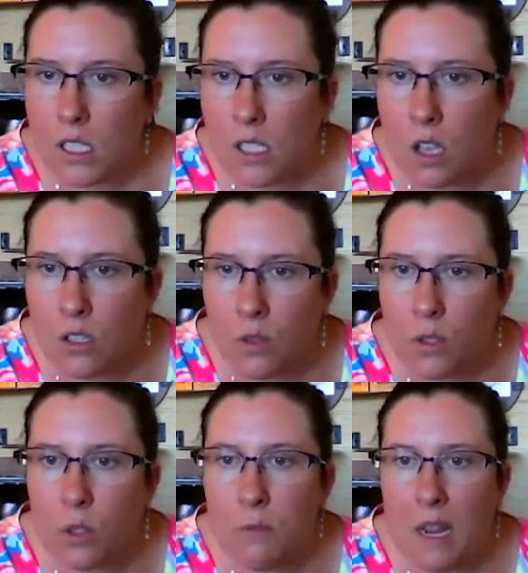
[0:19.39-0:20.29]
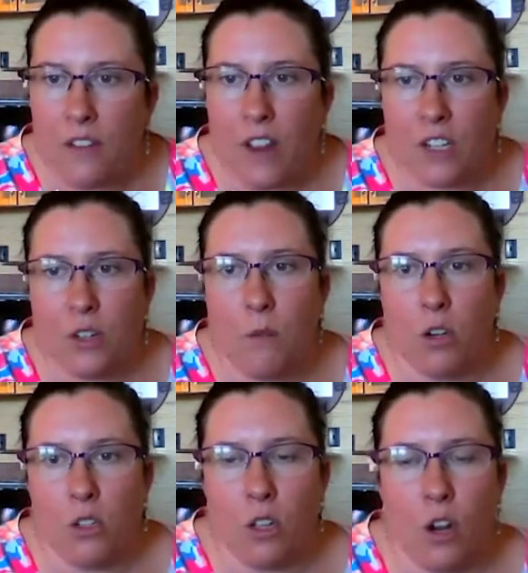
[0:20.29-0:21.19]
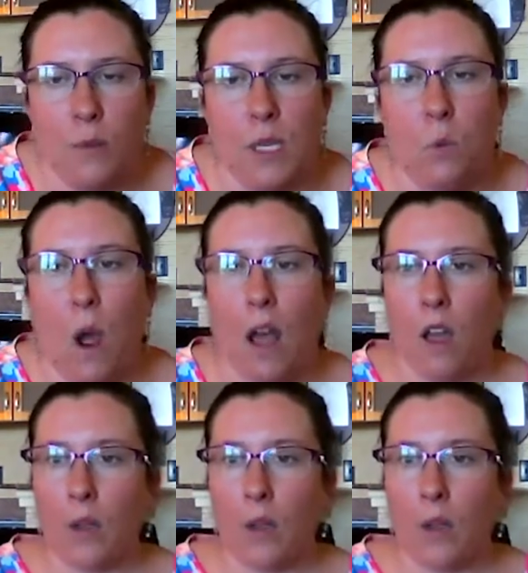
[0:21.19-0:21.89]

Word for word: this also include manufactured modular homes, and why?